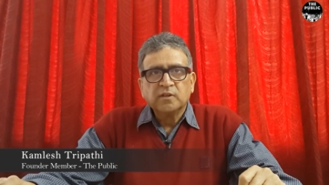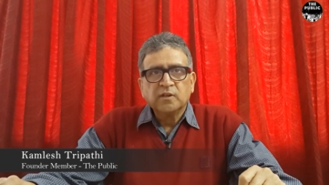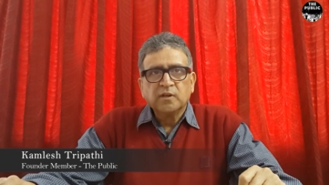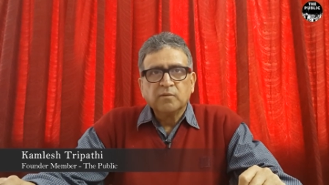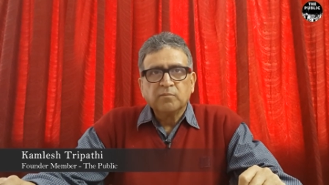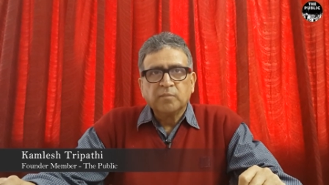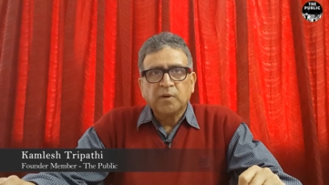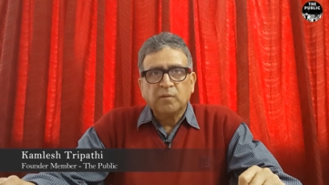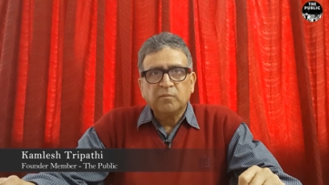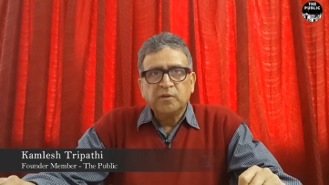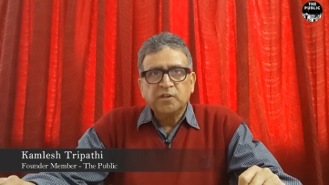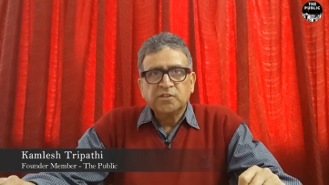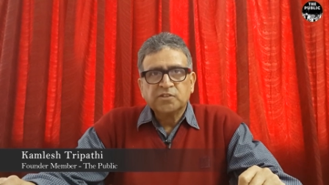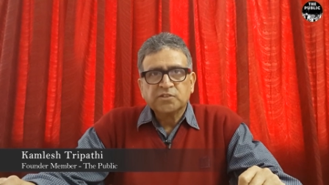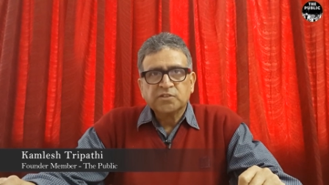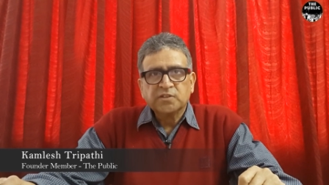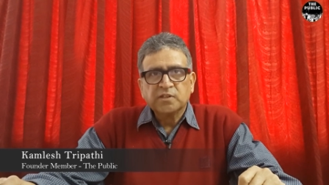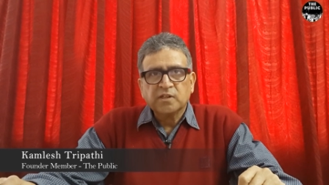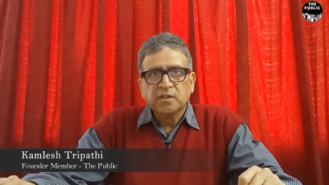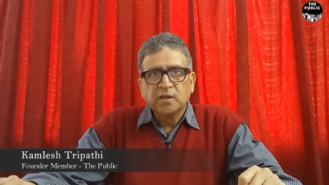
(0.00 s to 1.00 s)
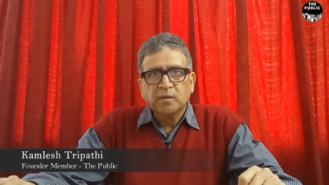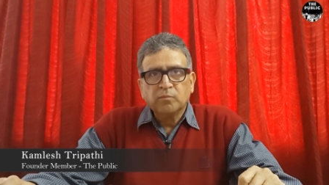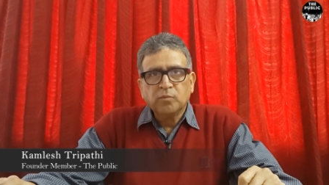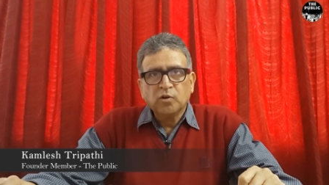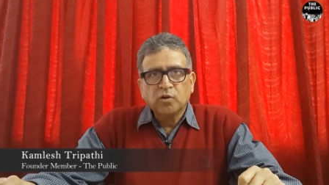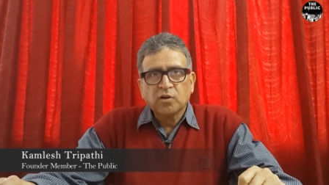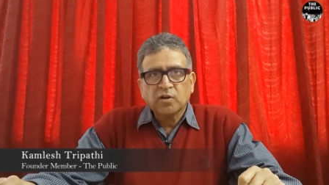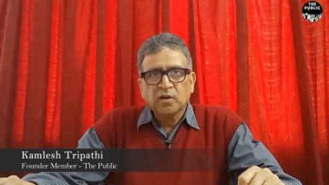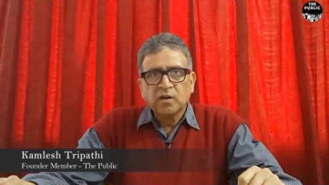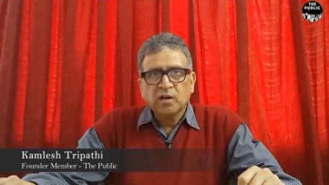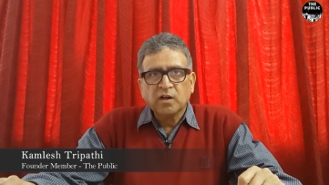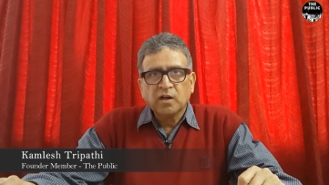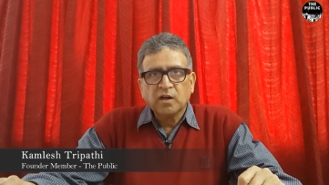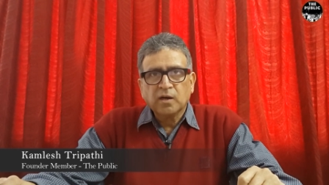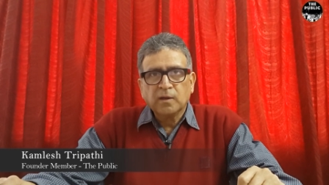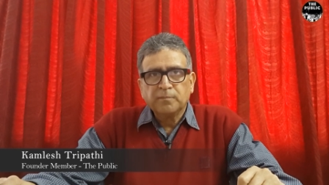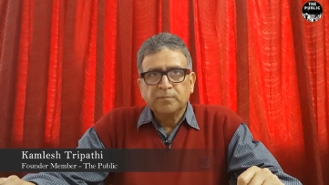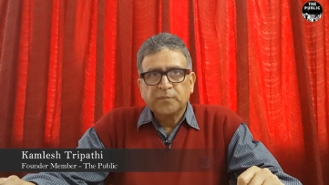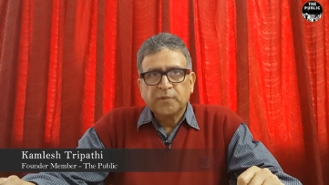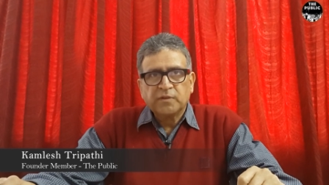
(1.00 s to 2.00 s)
published in a book uh,
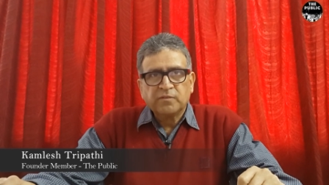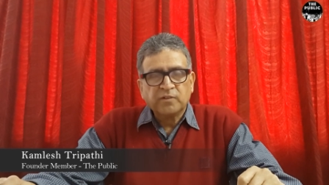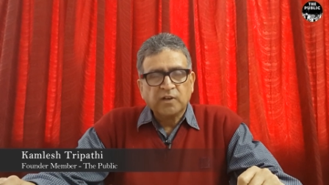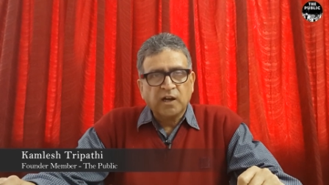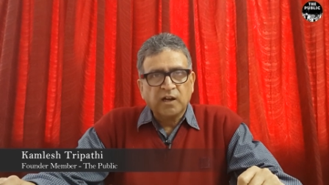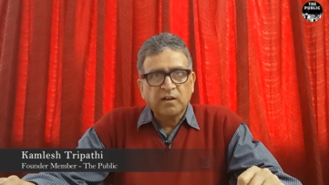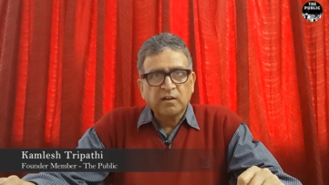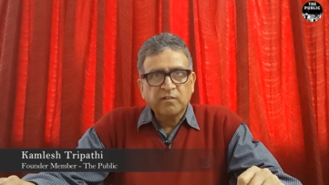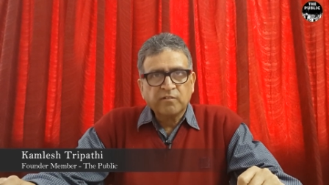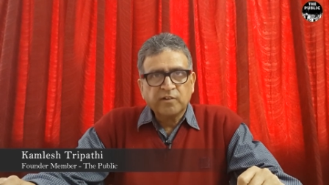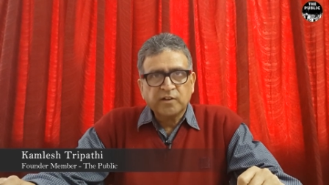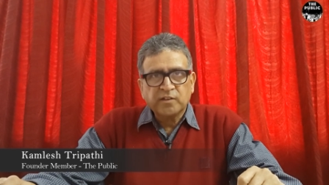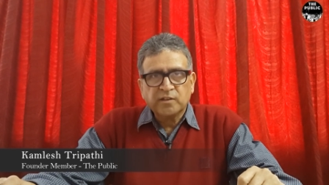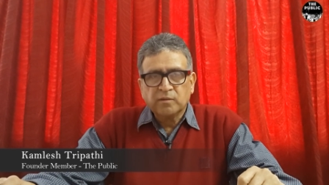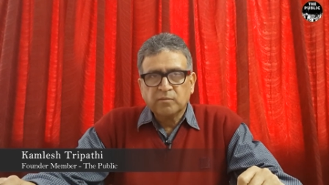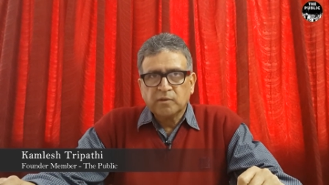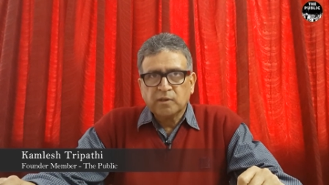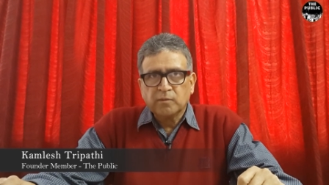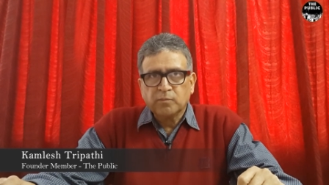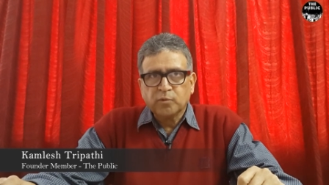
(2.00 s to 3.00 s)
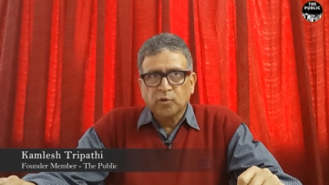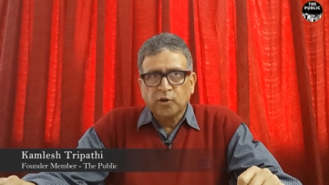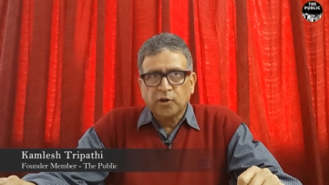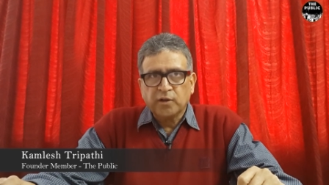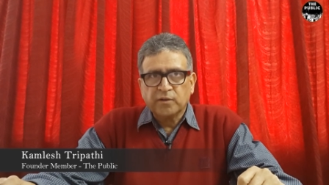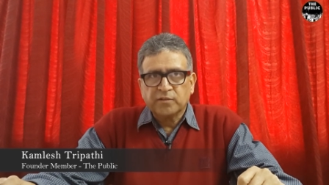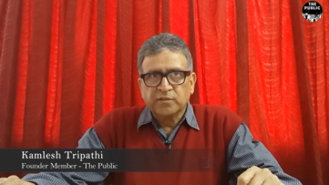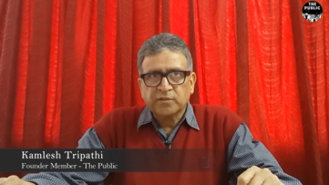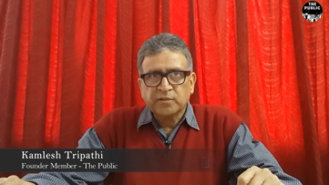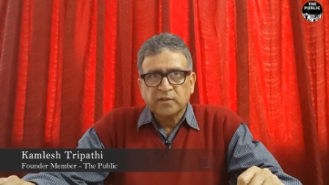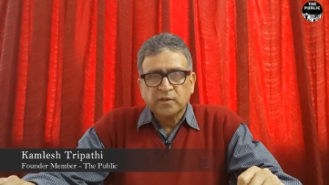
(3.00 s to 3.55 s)
titled Rhythm and Poems.